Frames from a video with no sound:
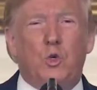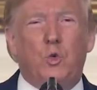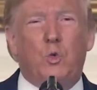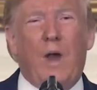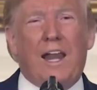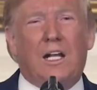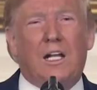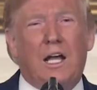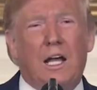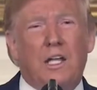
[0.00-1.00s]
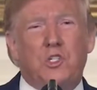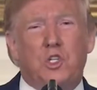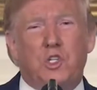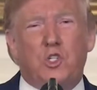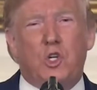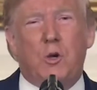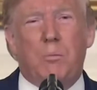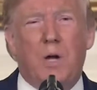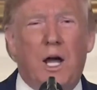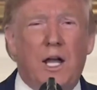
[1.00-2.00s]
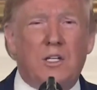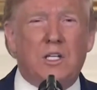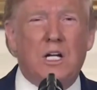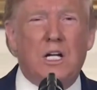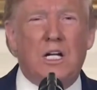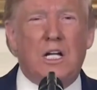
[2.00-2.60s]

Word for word: to radicalize, disturbed minds